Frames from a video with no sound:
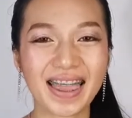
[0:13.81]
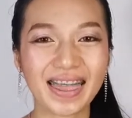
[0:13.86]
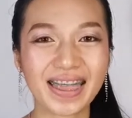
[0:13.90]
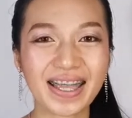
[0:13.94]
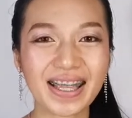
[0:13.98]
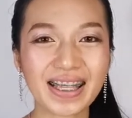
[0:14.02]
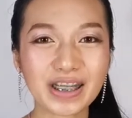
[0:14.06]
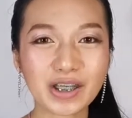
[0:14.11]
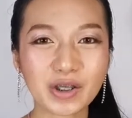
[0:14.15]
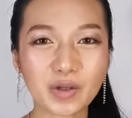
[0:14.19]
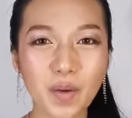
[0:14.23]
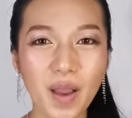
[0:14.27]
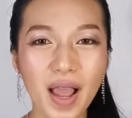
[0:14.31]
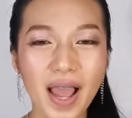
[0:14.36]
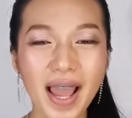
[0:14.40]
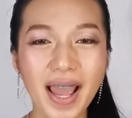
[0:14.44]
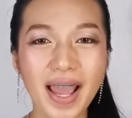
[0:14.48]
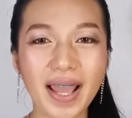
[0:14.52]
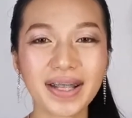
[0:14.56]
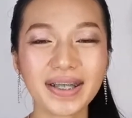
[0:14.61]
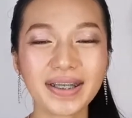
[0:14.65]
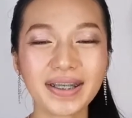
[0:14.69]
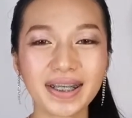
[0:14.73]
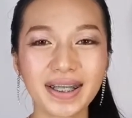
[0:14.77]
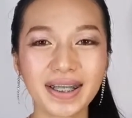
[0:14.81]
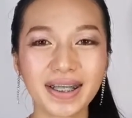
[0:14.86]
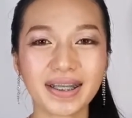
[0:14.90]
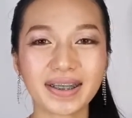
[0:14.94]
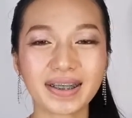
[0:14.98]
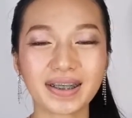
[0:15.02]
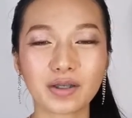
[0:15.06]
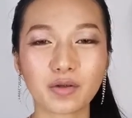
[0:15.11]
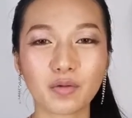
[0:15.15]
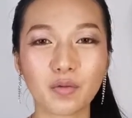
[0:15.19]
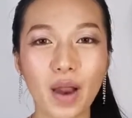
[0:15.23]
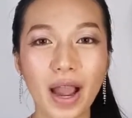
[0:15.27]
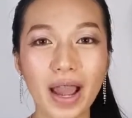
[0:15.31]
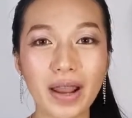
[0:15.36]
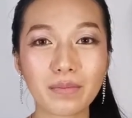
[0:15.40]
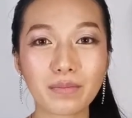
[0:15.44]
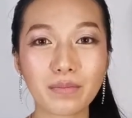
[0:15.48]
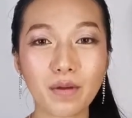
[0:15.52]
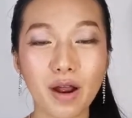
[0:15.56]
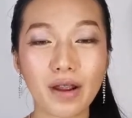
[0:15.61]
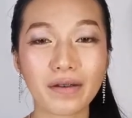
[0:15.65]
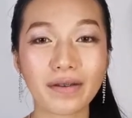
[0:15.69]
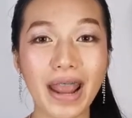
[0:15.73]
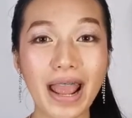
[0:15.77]
This one is one
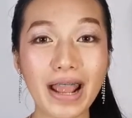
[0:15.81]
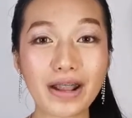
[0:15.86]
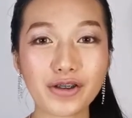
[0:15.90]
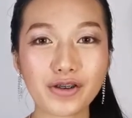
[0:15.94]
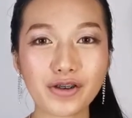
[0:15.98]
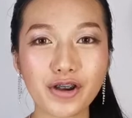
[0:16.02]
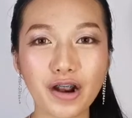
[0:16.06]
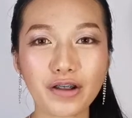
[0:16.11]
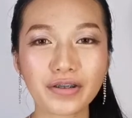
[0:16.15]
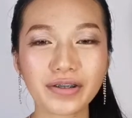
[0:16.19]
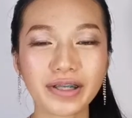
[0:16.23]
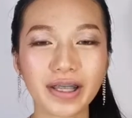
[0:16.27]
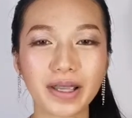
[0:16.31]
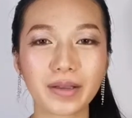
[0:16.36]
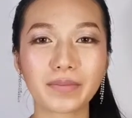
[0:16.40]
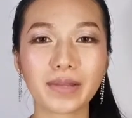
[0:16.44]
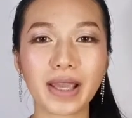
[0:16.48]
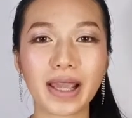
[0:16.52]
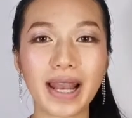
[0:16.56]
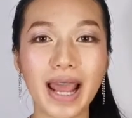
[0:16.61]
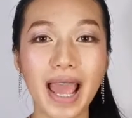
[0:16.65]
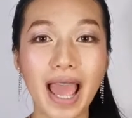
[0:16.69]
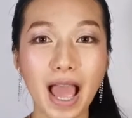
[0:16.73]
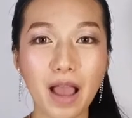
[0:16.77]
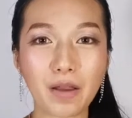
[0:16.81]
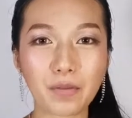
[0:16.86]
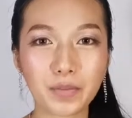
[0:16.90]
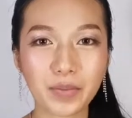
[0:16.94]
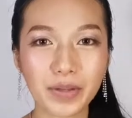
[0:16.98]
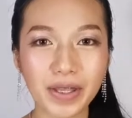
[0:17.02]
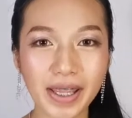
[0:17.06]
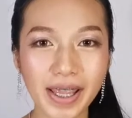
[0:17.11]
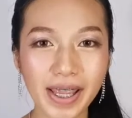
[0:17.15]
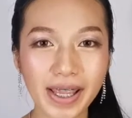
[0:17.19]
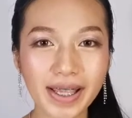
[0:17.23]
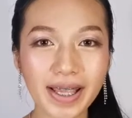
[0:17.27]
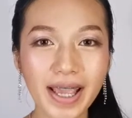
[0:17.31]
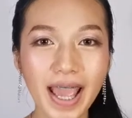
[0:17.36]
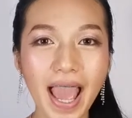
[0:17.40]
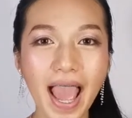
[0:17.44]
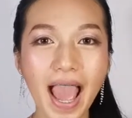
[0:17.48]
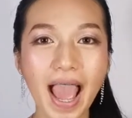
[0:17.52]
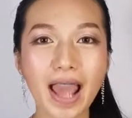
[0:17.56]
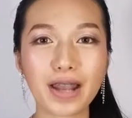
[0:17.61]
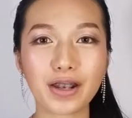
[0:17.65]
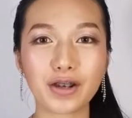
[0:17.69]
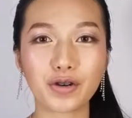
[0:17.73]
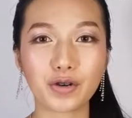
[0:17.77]
more natural gem that have pink
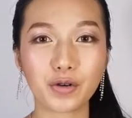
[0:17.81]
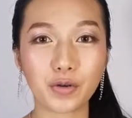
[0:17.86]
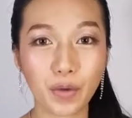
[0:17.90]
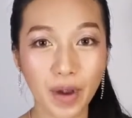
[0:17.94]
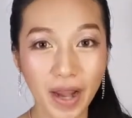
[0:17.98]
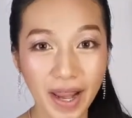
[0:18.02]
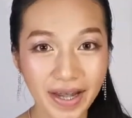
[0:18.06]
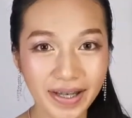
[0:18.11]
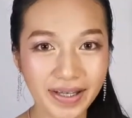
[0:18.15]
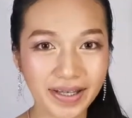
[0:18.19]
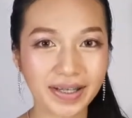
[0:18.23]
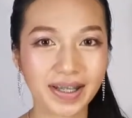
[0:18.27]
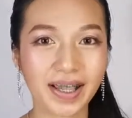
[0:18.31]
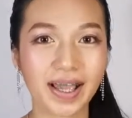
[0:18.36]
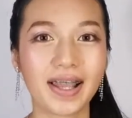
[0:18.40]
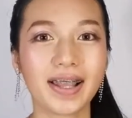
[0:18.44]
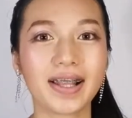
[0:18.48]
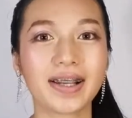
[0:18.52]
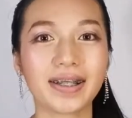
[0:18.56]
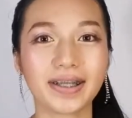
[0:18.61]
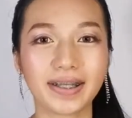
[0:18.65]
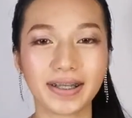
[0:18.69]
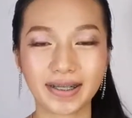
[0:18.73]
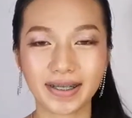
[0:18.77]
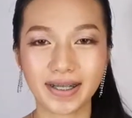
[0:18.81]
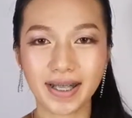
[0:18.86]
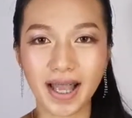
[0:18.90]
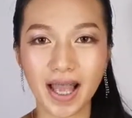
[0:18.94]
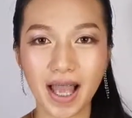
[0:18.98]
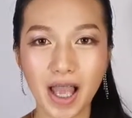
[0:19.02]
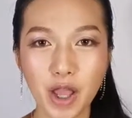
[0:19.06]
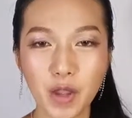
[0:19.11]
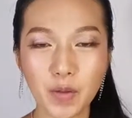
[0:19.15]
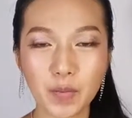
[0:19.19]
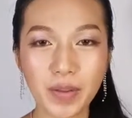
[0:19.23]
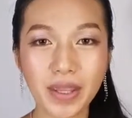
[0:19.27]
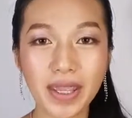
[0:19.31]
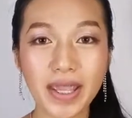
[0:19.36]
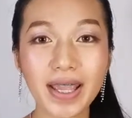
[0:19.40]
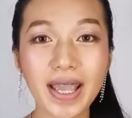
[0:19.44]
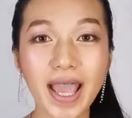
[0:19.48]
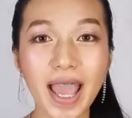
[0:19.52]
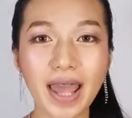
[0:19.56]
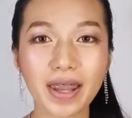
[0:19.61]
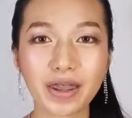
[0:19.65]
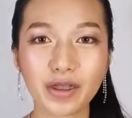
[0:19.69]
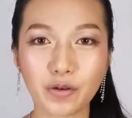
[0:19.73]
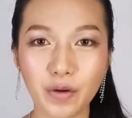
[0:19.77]
and red color Pink
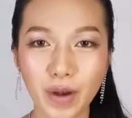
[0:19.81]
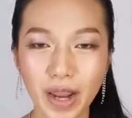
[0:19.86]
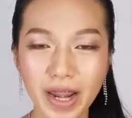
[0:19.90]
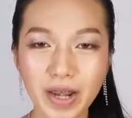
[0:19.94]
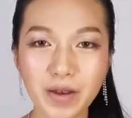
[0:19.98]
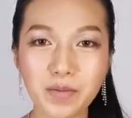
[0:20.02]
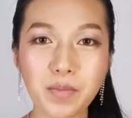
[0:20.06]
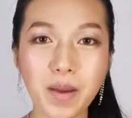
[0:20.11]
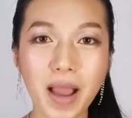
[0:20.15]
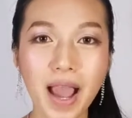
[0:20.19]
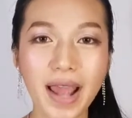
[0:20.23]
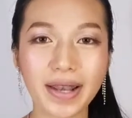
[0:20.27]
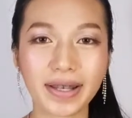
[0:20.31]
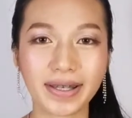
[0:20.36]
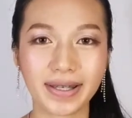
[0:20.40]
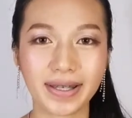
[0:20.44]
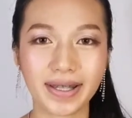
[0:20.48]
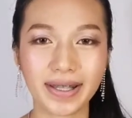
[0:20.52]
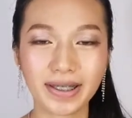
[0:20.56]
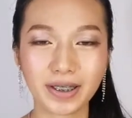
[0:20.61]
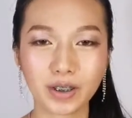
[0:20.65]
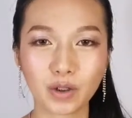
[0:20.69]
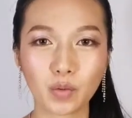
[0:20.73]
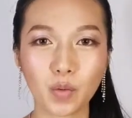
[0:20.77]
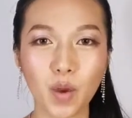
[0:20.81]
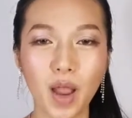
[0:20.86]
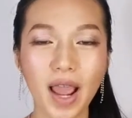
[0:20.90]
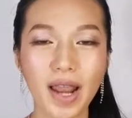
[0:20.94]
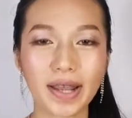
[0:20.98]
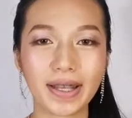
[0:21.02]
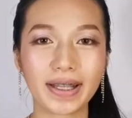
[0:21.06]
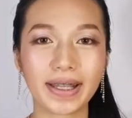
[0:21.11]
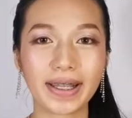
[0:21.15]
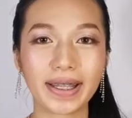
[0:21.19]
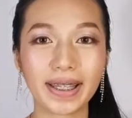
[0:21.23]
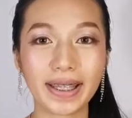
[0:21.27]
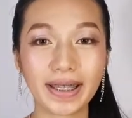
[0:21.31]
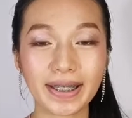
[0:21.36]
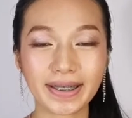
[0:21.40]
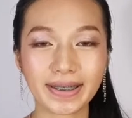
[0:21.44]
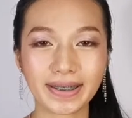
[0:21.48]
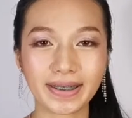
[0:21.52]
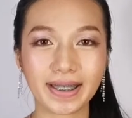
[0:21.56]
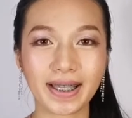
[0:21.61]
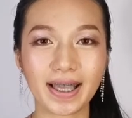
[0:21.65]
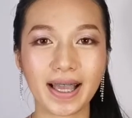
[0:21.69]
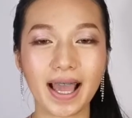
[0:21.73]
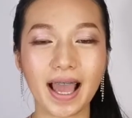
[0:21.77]
and red but this one is
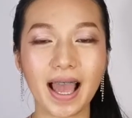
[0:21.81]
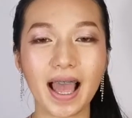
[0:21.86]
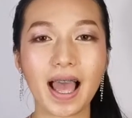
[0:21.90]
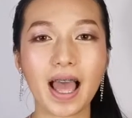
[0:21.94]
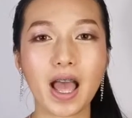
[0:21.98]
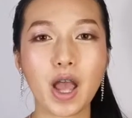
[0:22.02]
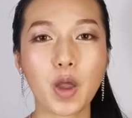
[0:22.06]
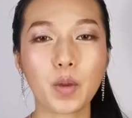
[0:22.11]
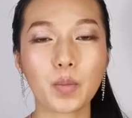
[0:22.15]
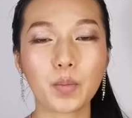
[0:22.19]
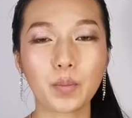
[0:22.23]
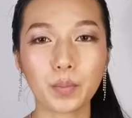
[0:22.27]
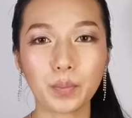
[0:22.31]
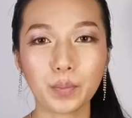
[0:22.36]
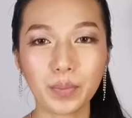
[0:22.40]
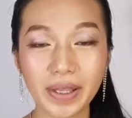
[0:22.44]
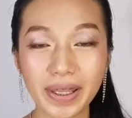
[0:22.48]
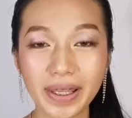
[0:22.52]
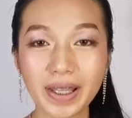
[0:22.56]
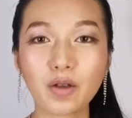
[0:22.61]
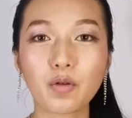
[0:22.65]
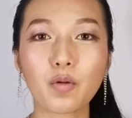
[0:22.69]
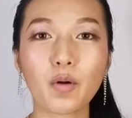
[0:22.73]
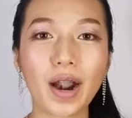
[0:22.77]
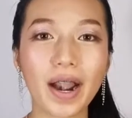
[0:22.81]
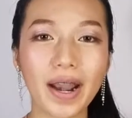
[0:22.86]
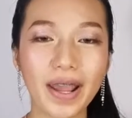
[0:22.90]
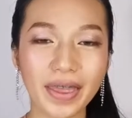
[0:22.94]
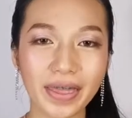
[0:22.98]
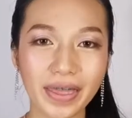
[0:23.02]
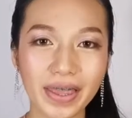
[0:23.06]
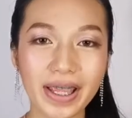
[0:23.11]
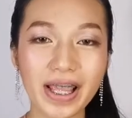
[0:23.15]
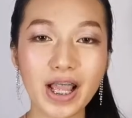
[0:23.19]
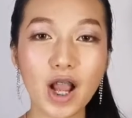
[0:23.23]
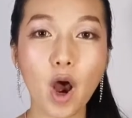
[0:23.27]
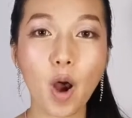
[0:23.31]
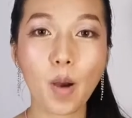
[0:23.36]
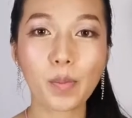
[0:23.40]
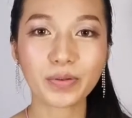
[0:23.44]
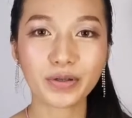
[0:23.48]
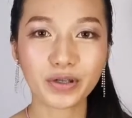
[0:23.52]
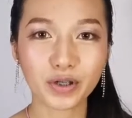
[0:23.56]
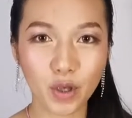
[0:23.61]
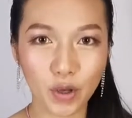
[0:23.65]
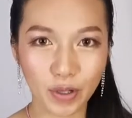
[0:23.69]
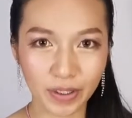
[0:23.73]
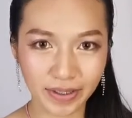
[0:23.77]
a pink variety of
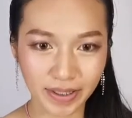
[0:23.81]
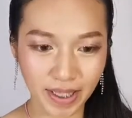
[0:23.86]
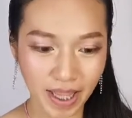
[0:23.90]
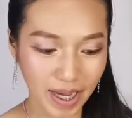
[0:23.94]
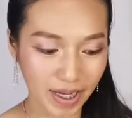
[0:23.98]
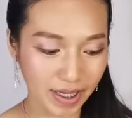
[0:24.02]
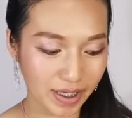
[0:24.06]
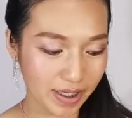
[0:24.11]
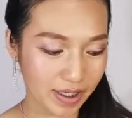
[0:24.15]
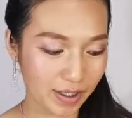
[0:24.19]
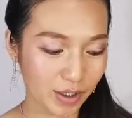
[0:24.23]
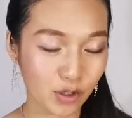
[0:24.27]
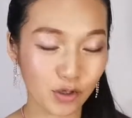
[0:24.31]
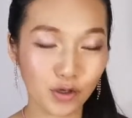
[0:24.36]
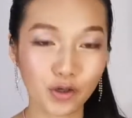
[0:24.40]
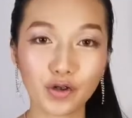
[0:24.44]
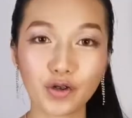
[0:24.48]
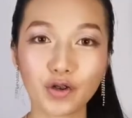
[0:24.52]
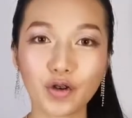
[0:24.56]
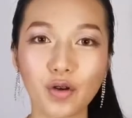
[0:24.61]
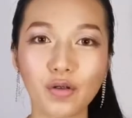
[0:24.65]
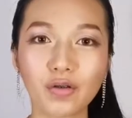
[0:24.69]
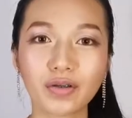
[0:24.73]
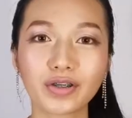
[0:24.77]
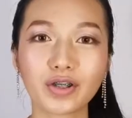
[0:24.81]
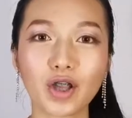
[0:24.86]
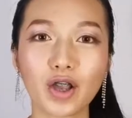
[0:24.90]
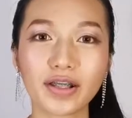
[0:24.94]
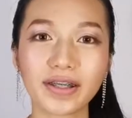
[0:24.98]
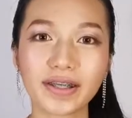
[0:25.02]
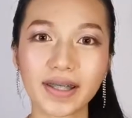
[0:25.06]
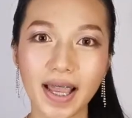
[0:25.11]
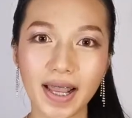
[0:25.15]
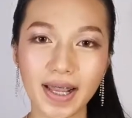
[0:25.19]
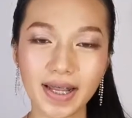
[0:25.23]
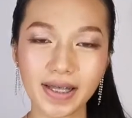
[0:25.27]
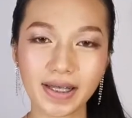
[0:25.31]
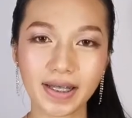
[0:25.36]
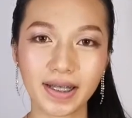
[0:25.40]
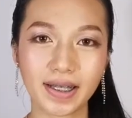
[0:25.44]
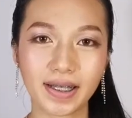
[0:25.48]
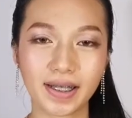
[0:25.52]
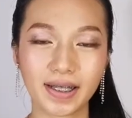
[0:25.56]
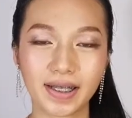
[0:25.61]
soisite Do you know soisite?